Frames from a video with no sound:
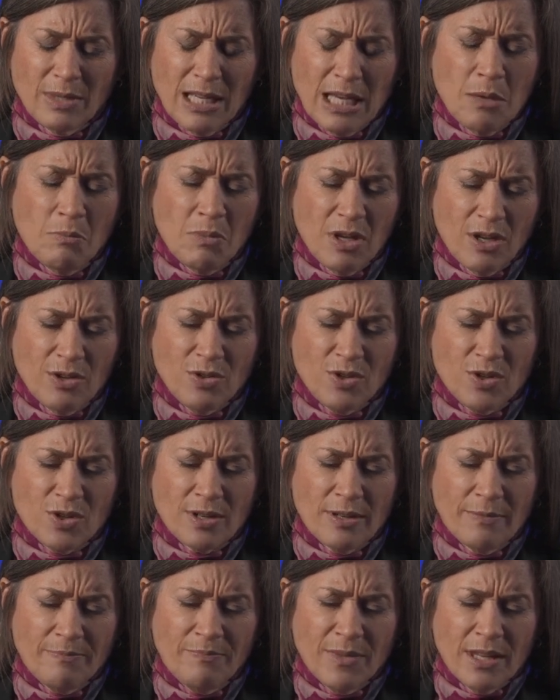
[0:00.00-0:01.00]

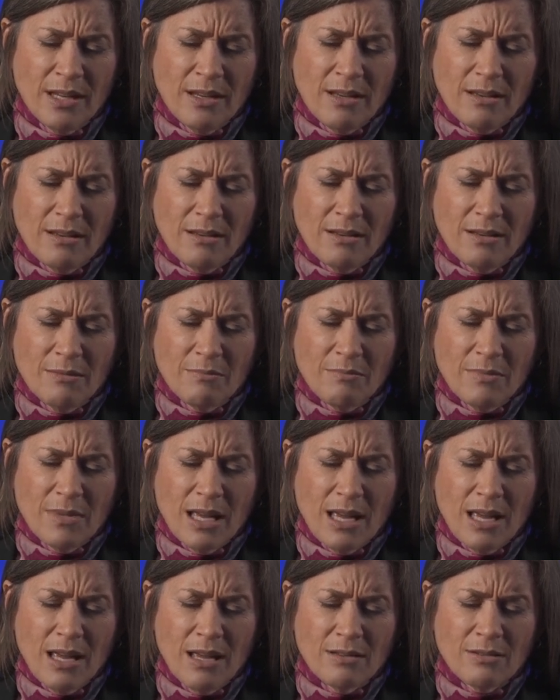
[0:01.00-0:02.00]
image.
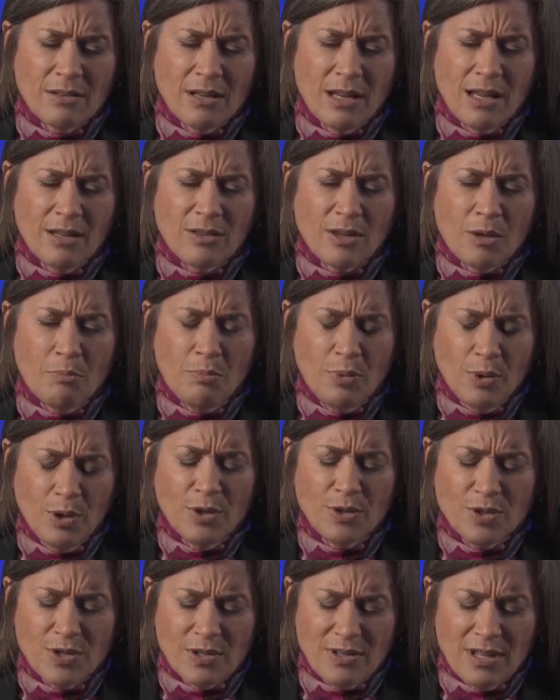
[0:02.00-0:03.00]
And the
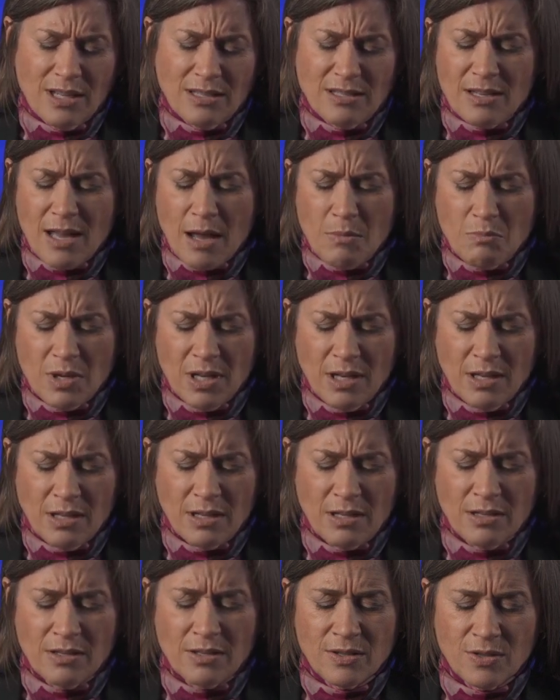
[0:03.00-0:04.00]
bush that's not being
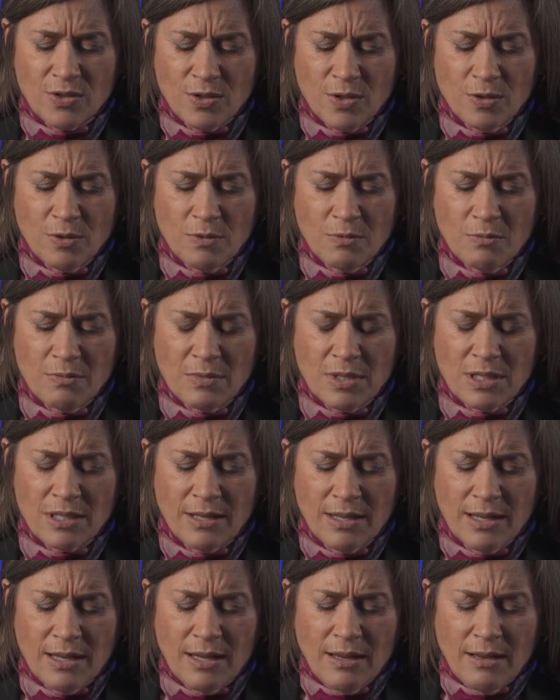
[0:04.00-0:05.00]
consumed.
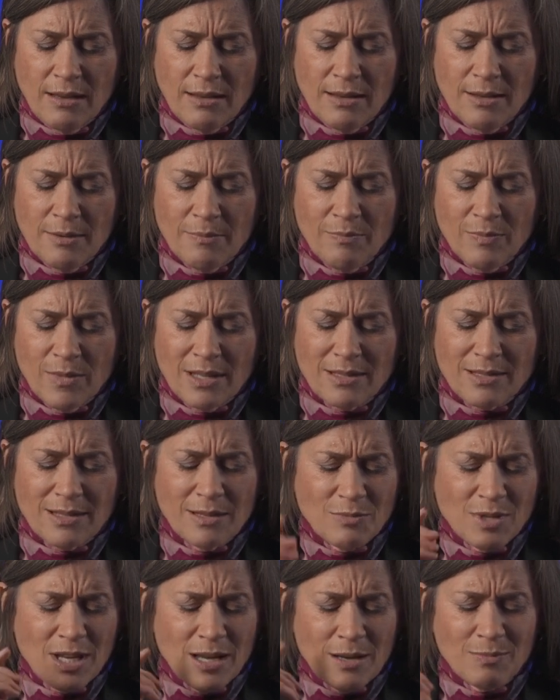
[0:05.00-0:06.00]

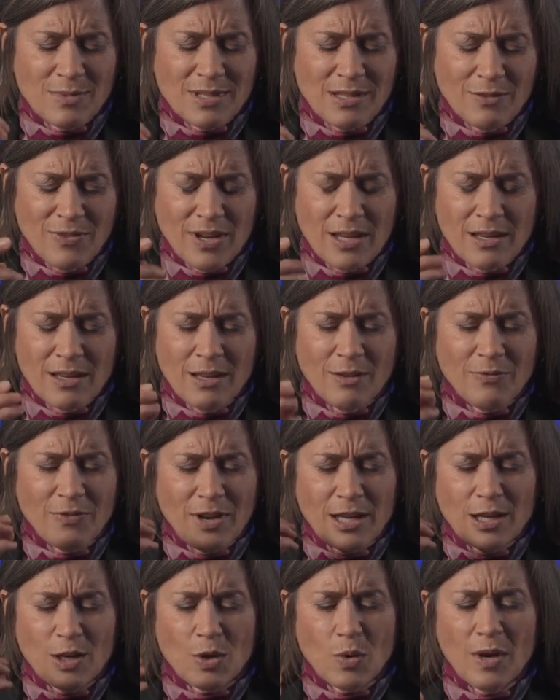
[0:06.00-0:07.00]
Sometimes if
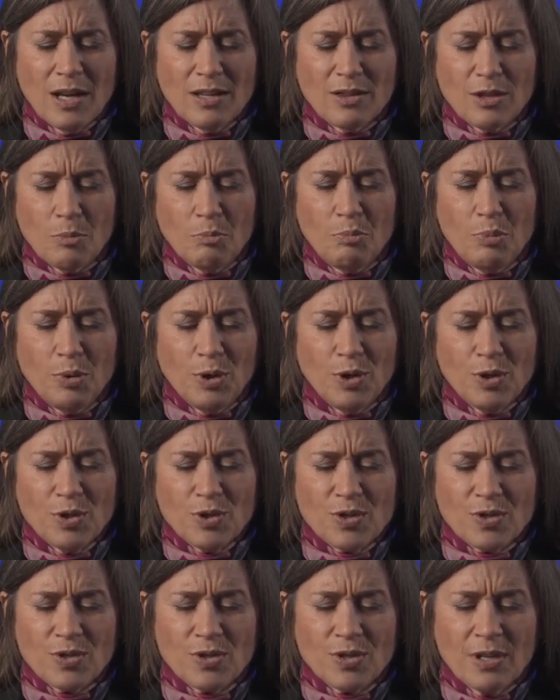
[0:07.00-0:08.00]
I equate the
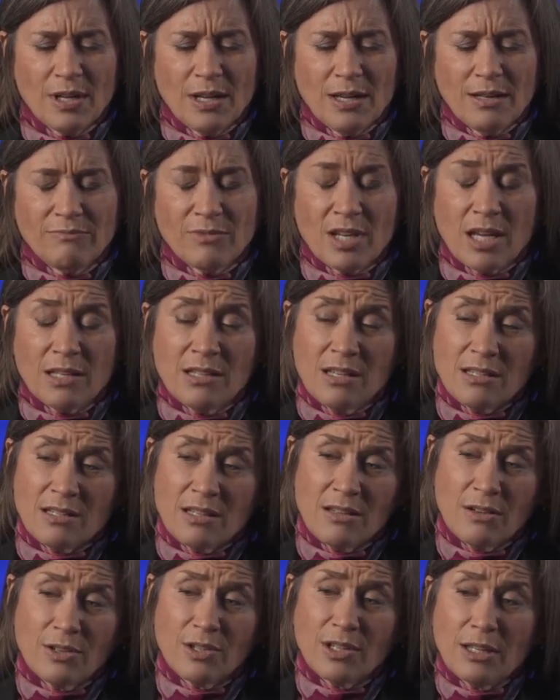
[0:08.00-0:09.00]
bush, not
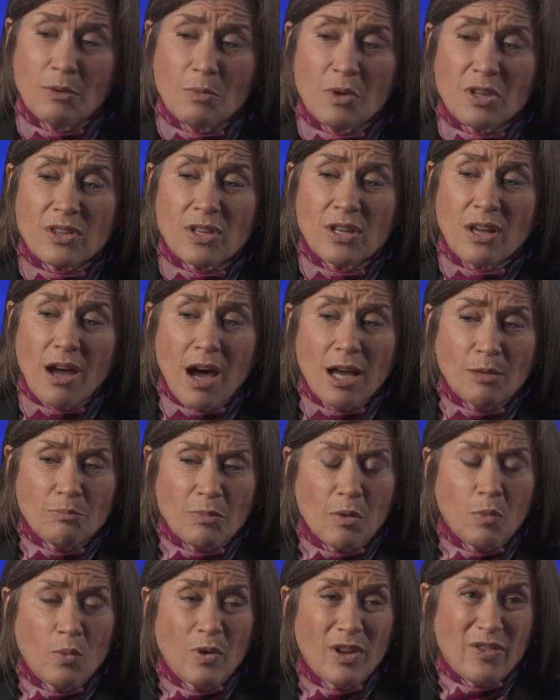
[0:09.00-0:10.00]
necessarily with God,
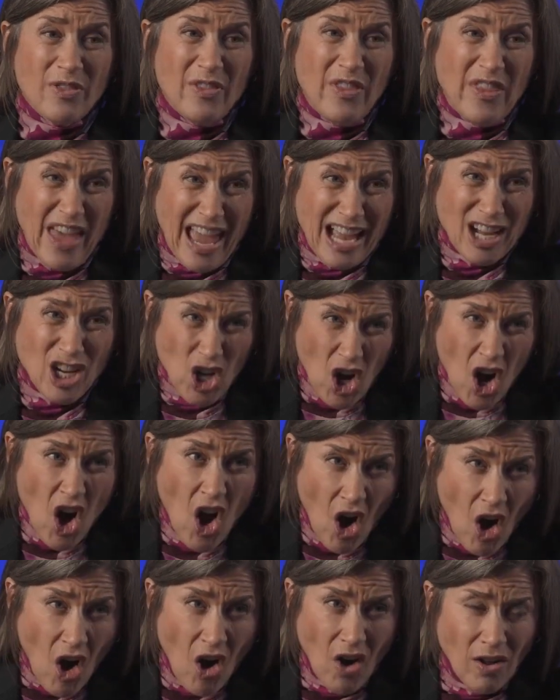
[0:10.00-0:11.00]
but with that
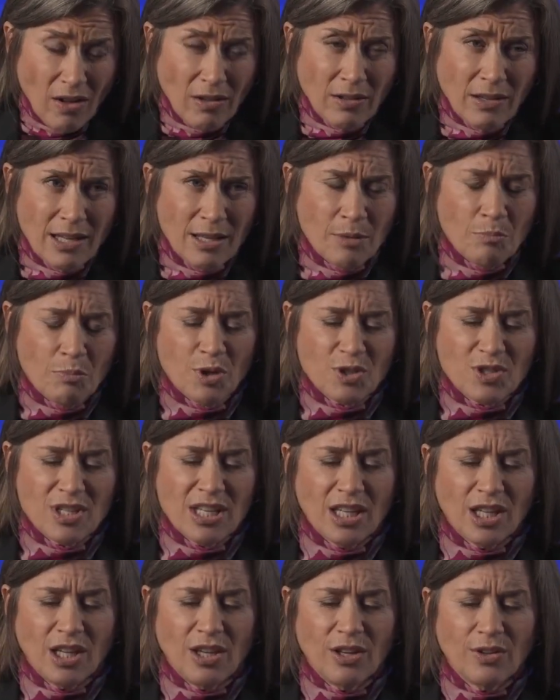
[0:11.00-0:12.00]
call mm-hmm. in
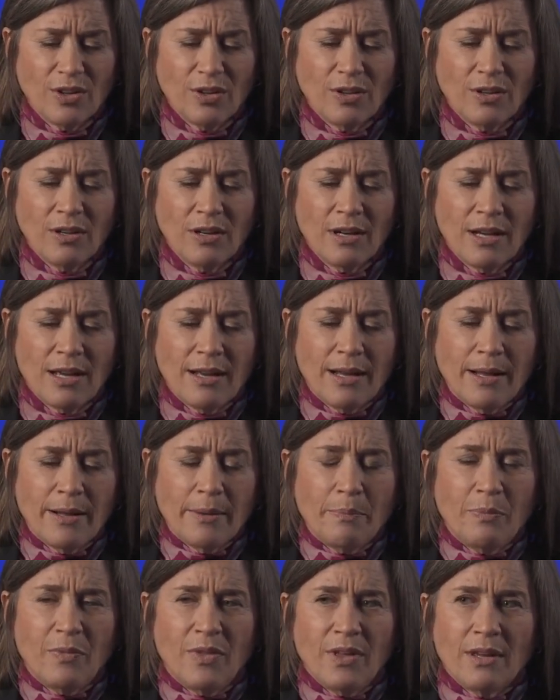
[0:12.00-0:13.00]
particular,
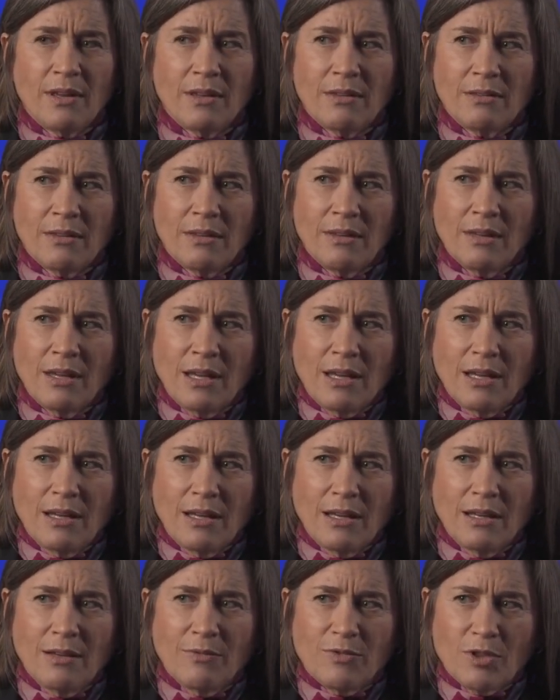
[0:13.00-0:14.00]
then
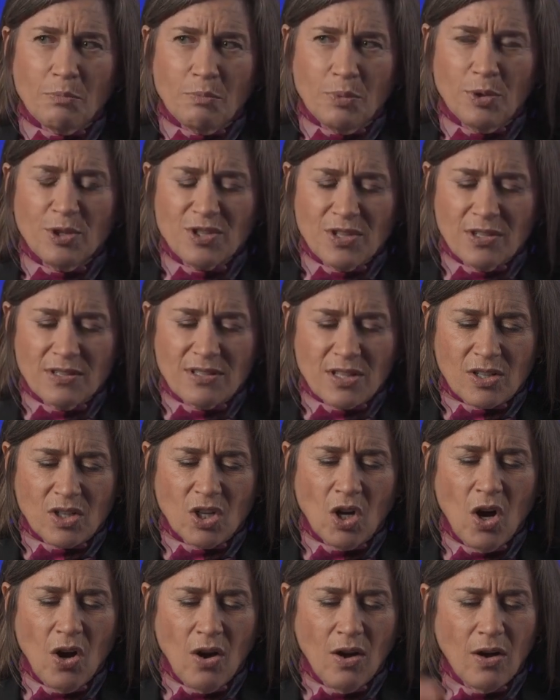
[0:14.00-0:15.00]
if the bush is the
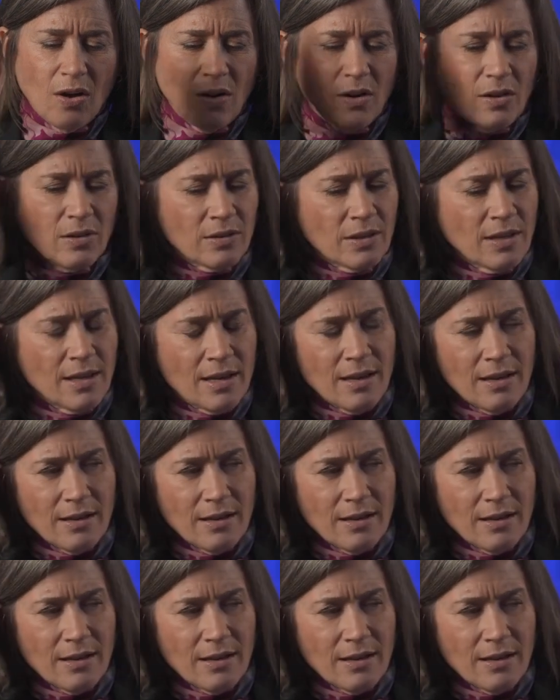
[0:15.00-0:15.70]
call,